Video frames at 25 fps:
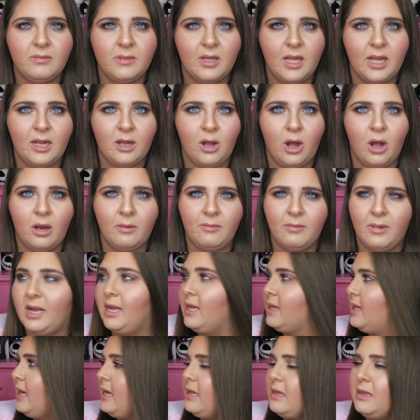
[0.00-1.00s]
like on
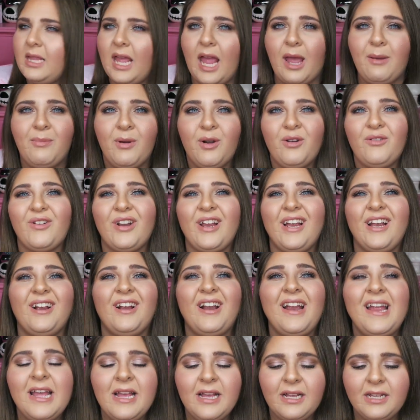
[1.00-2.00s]
my like lamp over
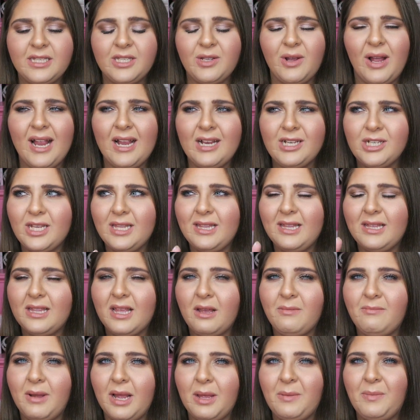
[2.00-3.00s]
here. So I actually think
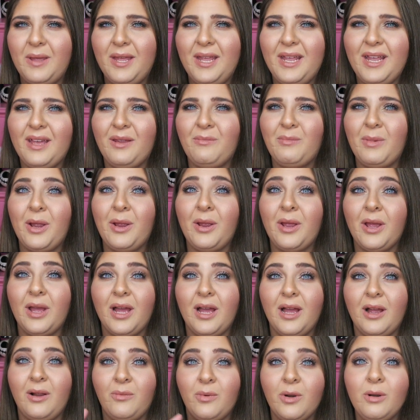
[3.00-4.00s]
that might be in
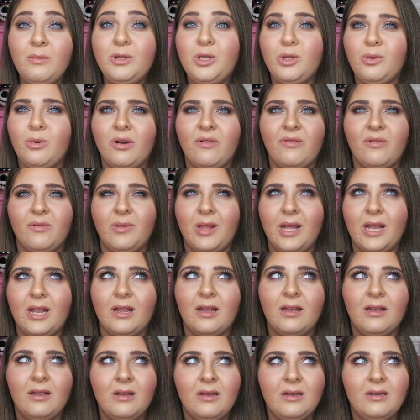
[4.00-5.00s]
my room tour from
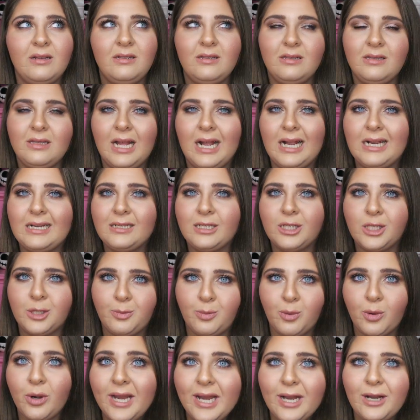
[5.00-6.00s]
like last
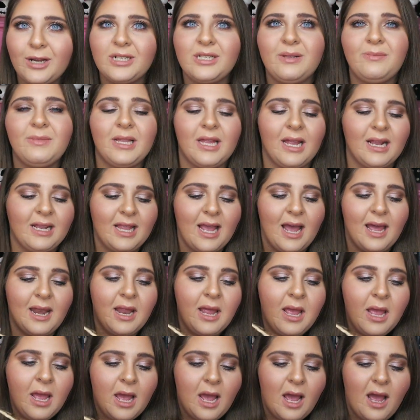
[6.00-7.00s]
spring or something like
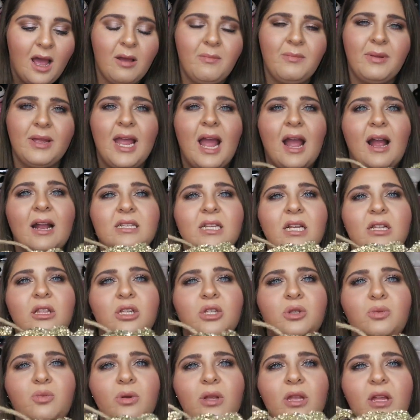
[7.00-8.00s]
that. But yeah, it's like
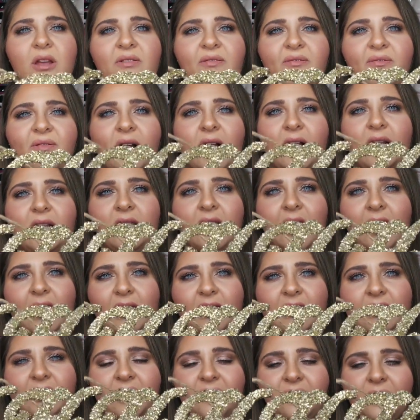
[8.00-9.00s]
this really fun,
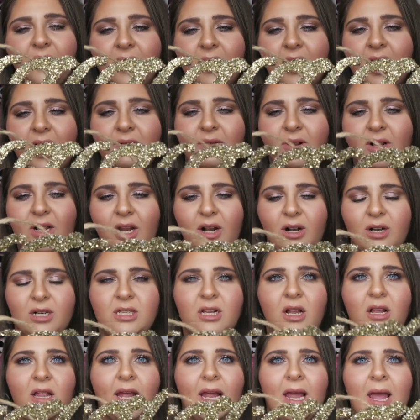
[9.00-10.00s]
like different kind of a glitter.
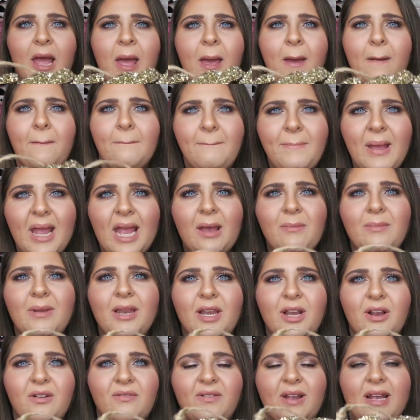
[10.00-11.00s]
It's not like bam
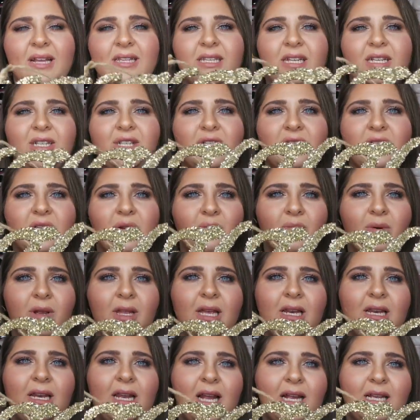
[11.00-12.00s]
in your face. It's just a
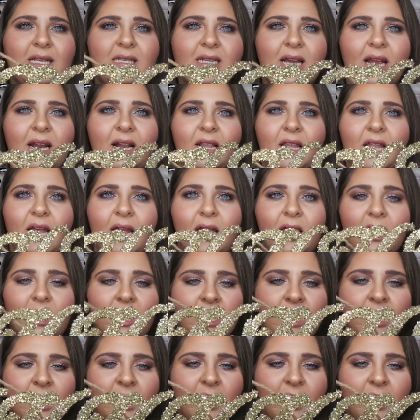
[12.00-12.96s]
really nice kind of like